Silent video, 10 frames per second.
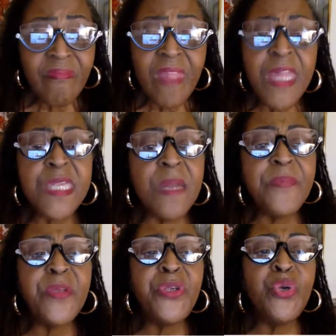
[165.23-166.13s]
it's up
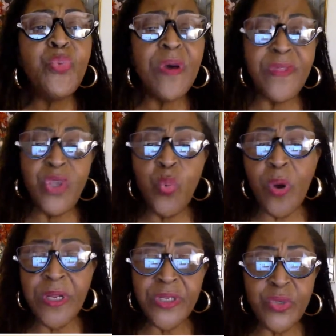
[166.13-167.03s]
to you whether you
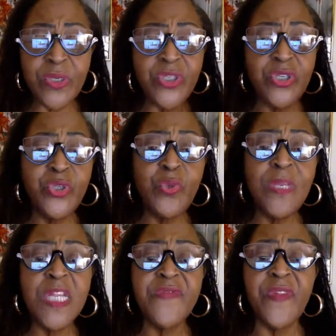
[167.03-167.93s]
want to do a to-do
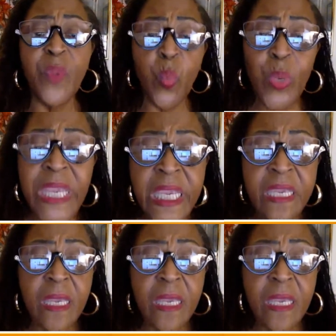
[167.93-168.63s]
list for the week,